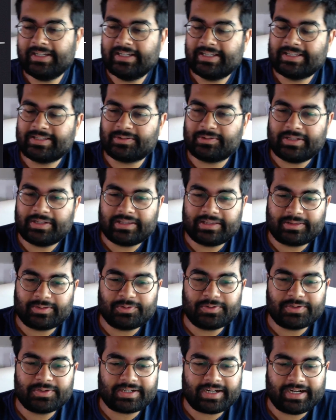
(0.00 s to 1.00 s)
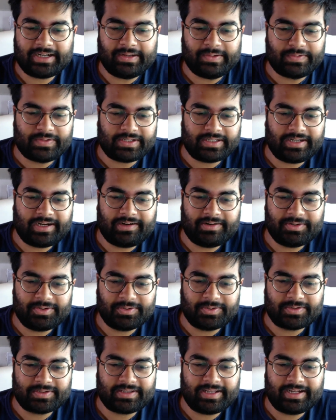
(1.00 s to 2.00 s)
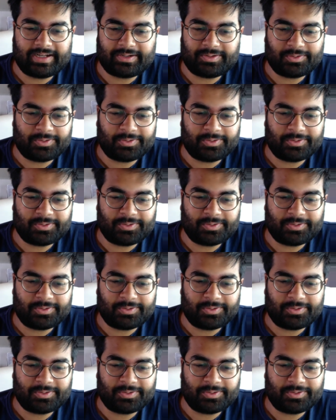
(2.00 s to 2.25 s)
So in those kind of scenarios, like,